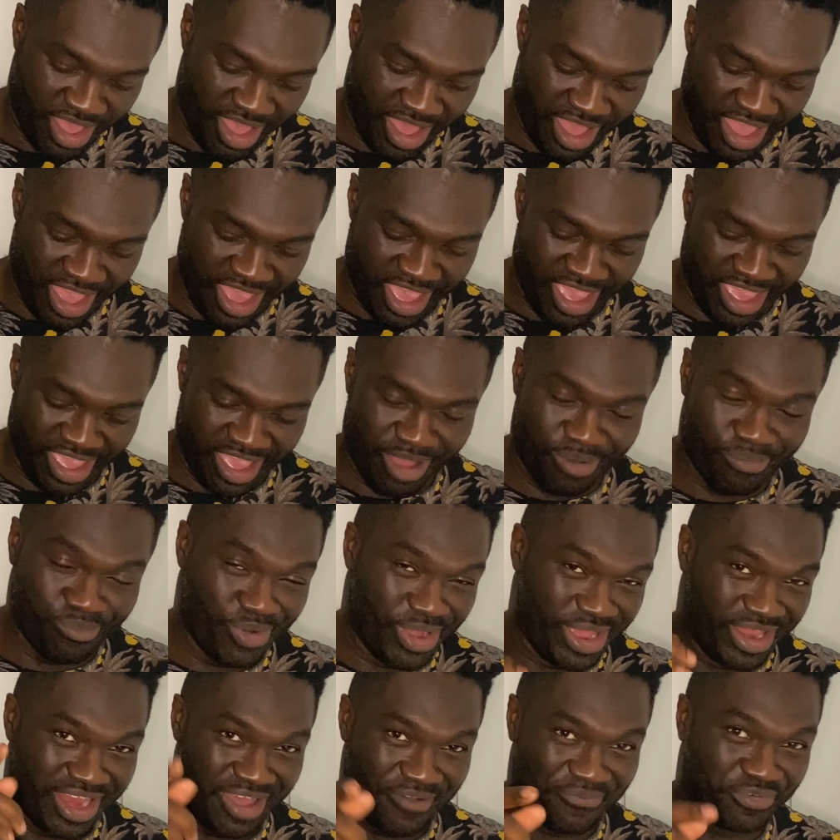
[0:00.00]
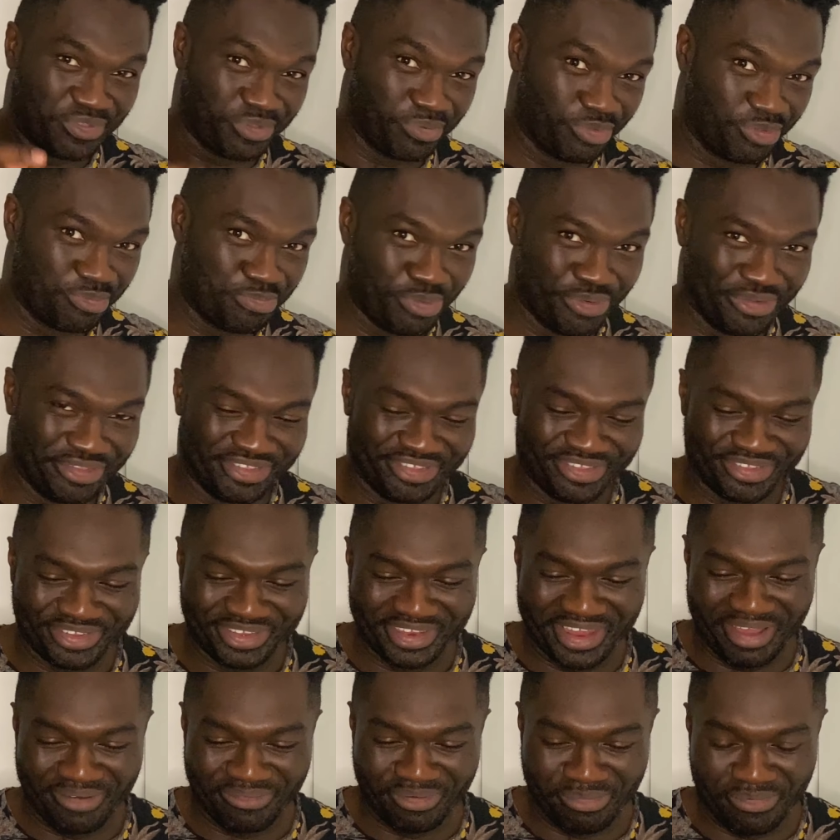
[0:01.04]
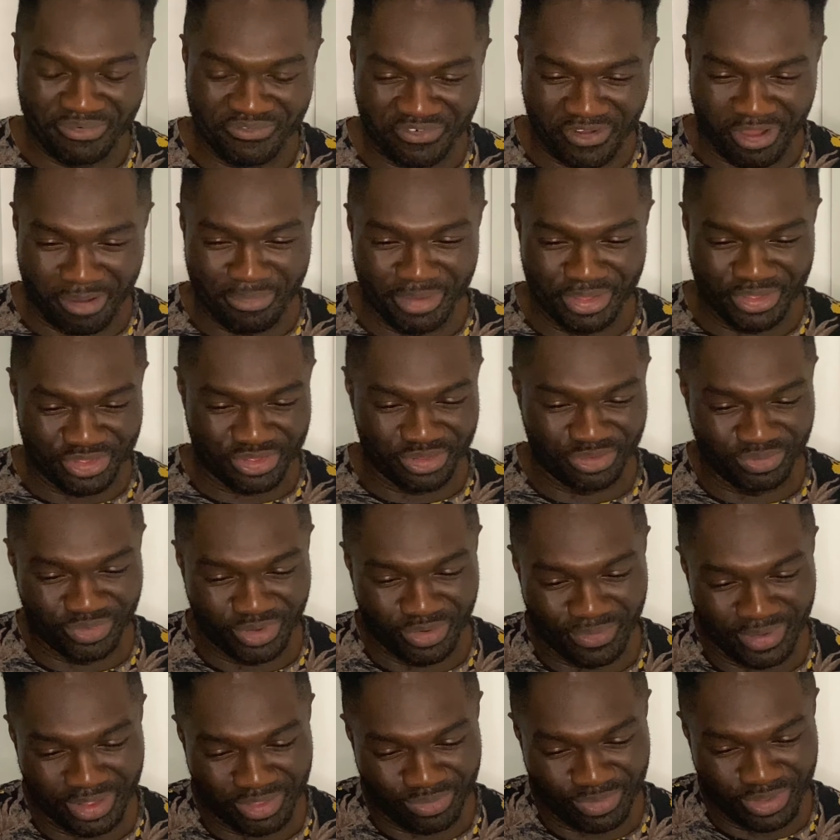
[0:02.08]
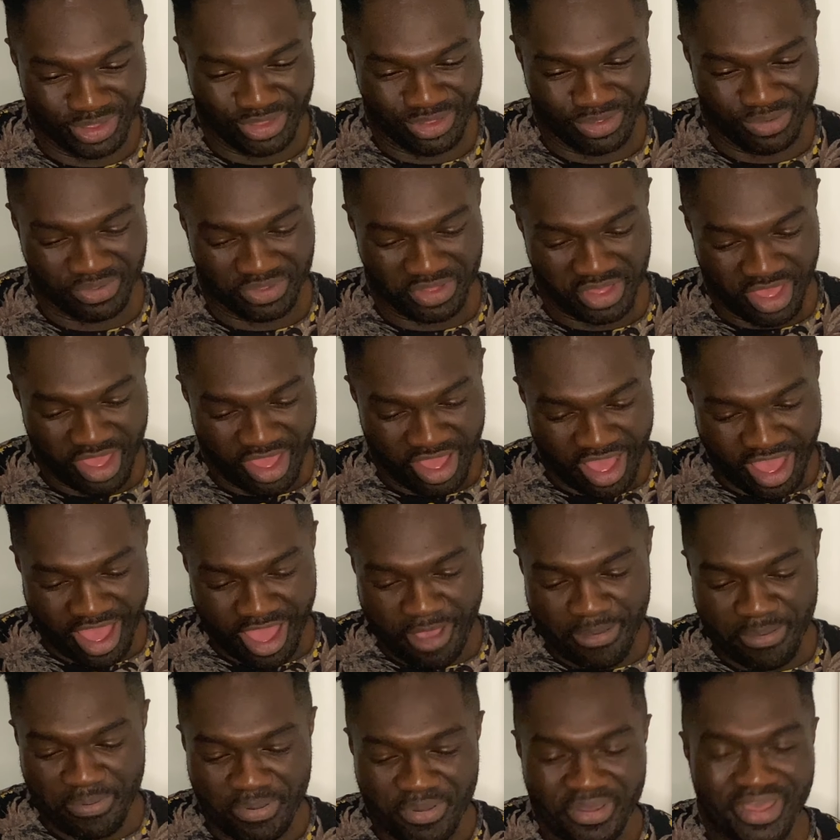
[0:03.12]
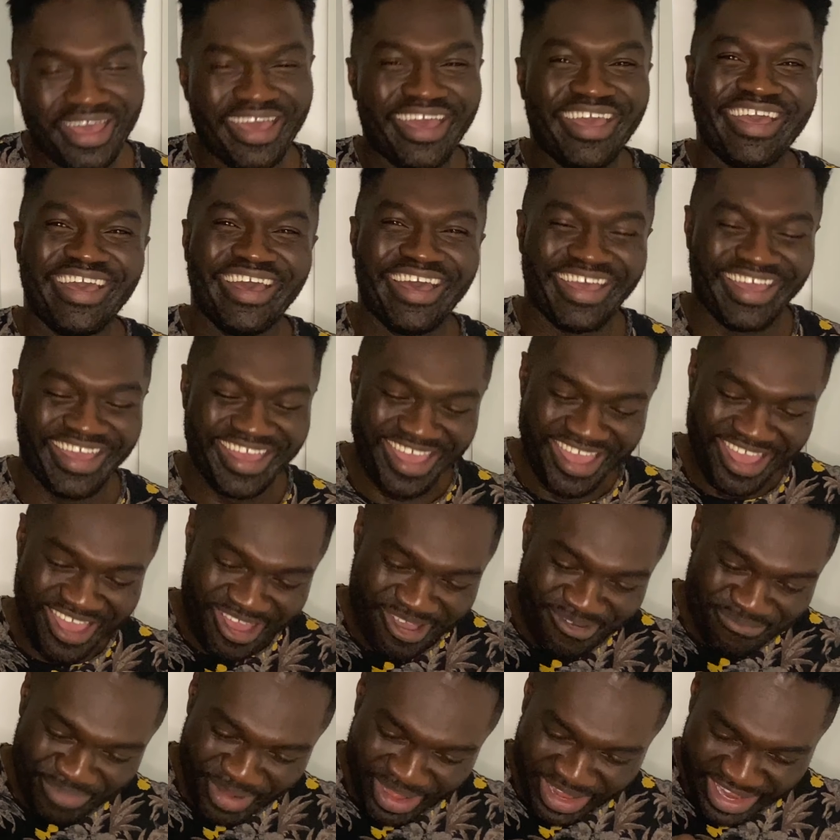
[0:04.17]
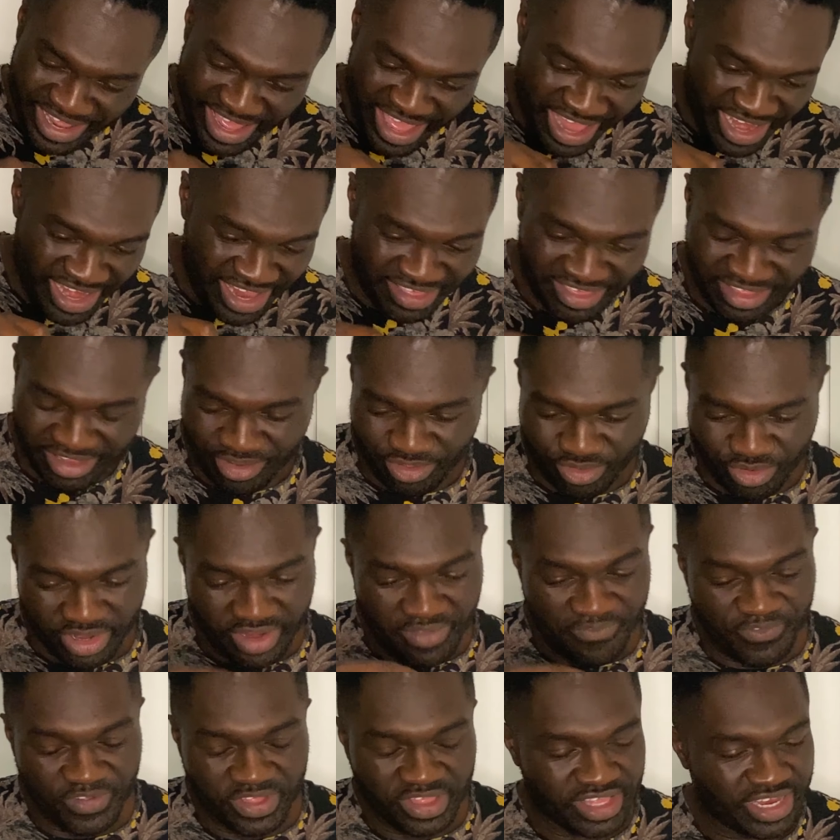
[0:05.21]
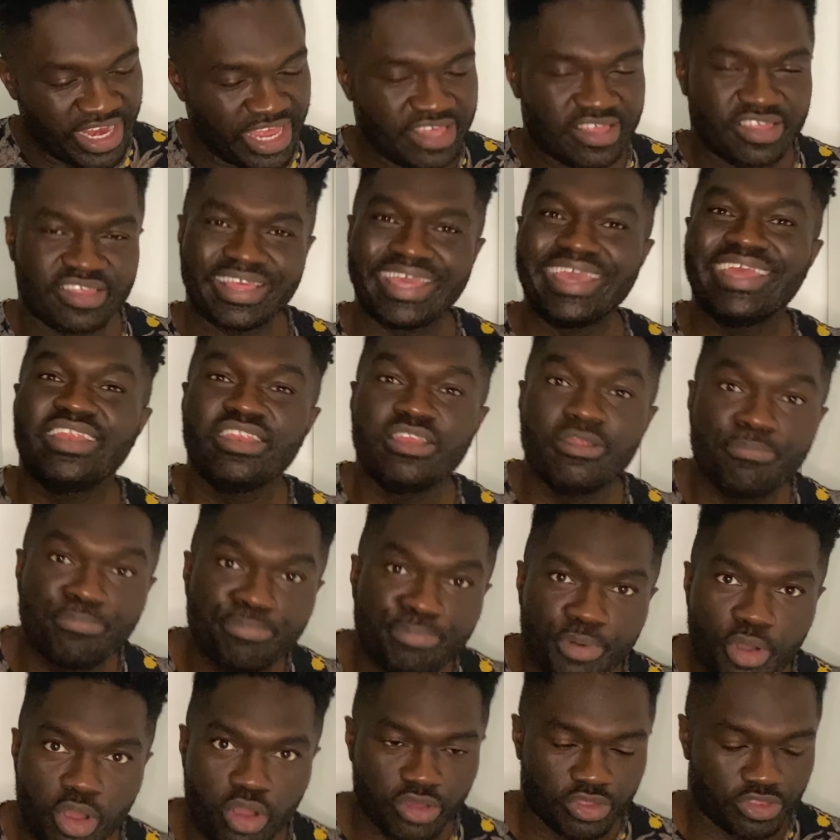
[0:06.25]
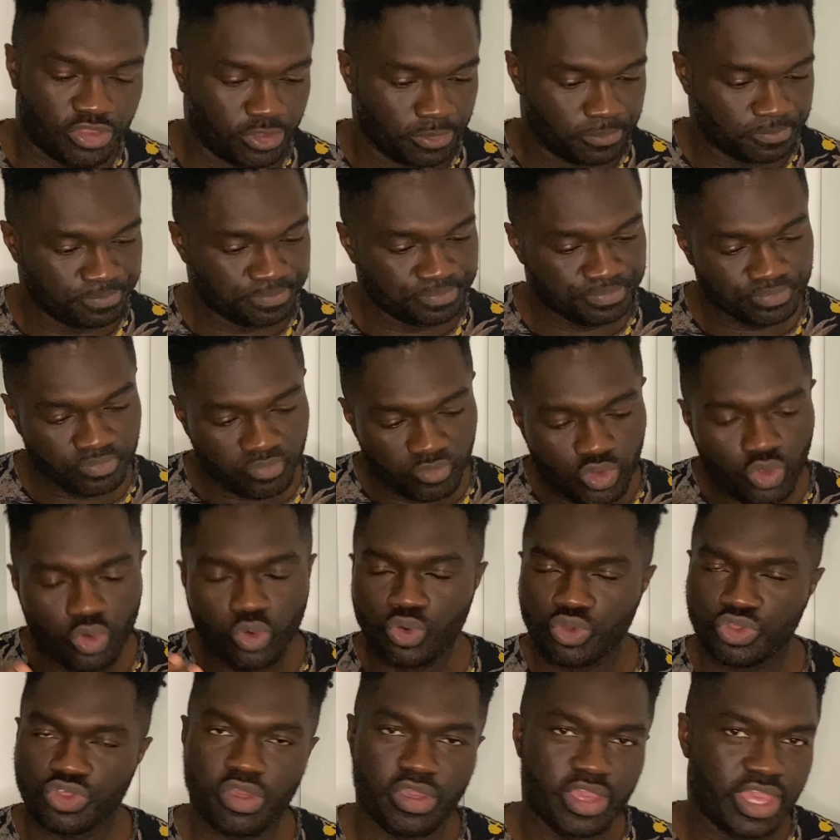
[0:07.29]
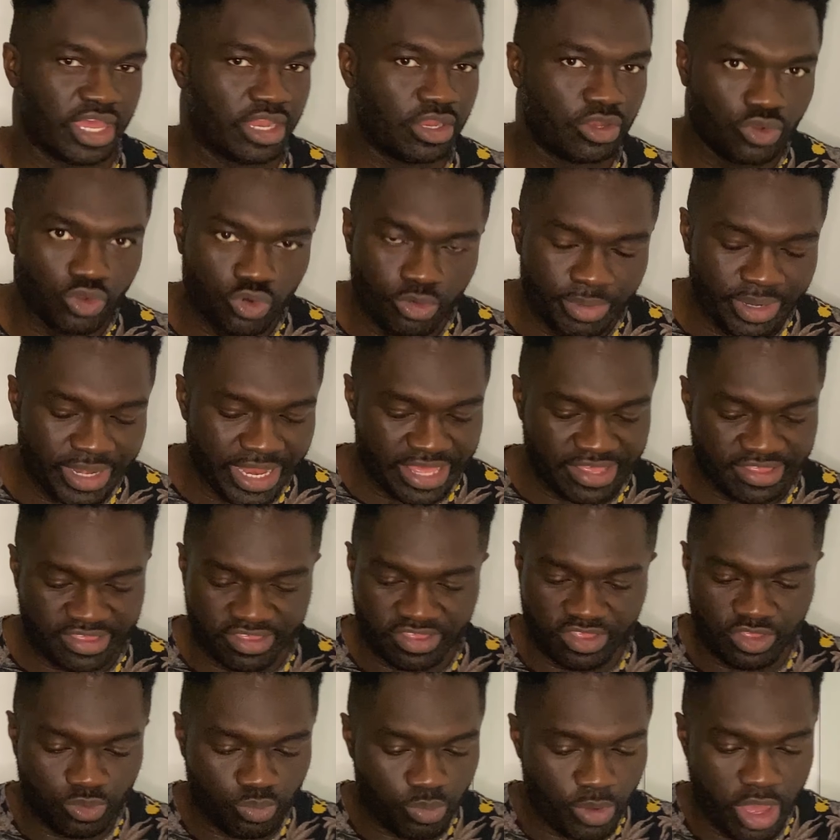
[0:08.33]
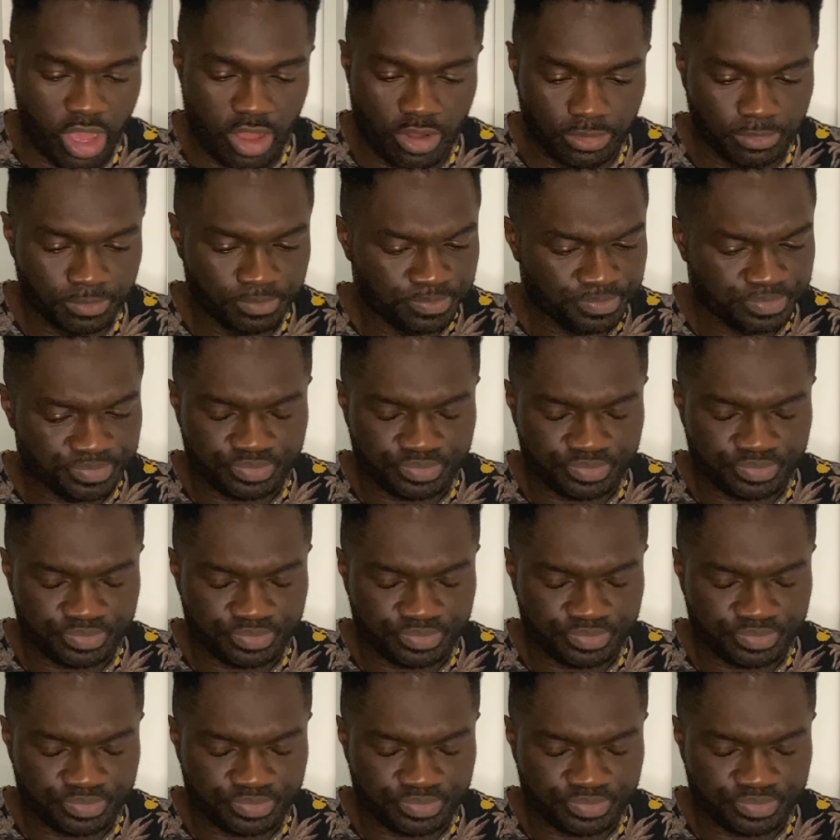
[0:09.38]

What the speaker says: Hey, I'm waiting out for some sponsors on that one before I mention what ones we use. But yeah, listen, it's got the infinity laces in the box. You also get the normal laces as well.